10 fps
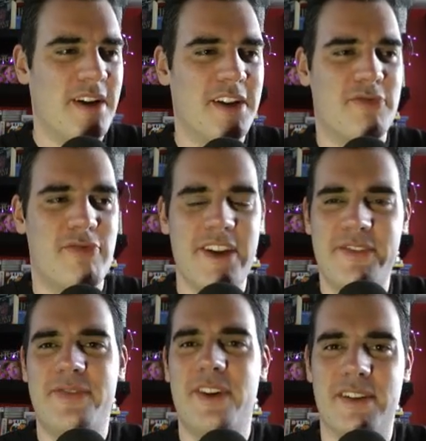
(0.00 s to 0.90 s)
Great
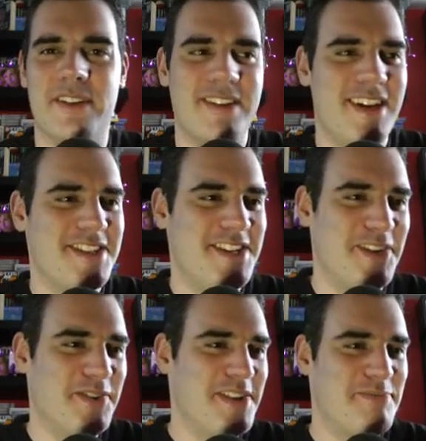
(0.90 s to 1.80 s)
fun actually
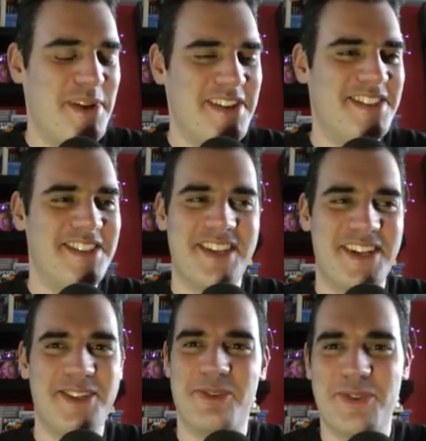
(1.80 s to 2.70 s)
on this PC
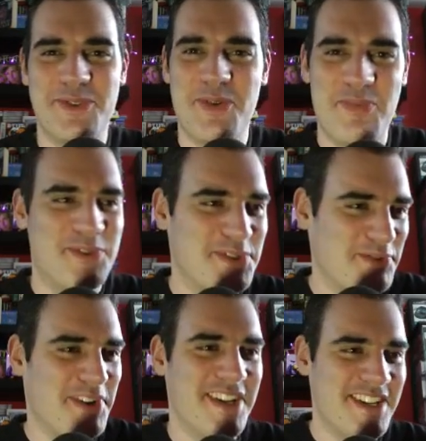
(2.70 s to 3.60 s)
setup with the triple
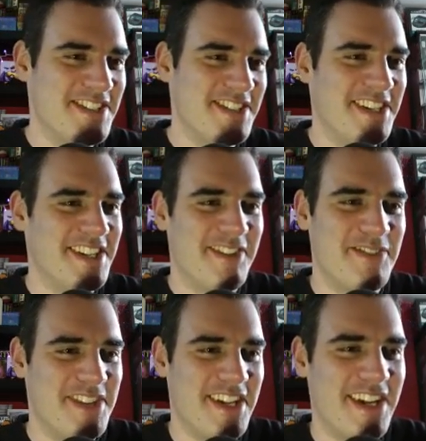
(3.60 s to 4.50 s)
screen and the seat and
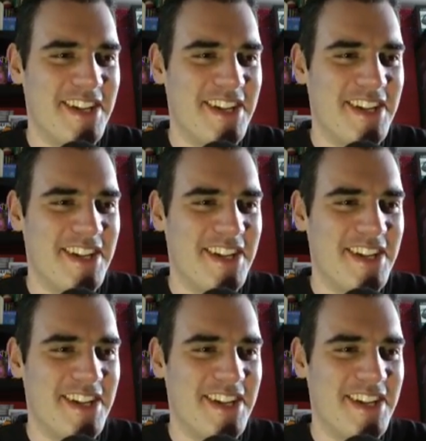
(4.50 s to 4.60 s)
everything.